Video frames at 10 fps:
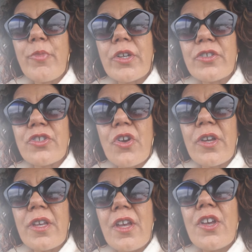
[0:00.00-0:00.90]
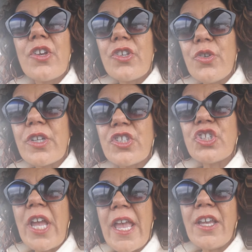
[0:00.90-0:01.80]
point of the story, you can
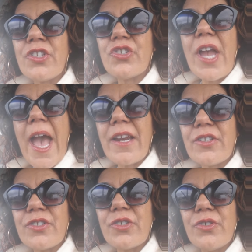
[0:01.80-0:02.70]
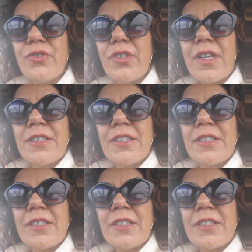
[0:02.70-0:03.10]
change your attitude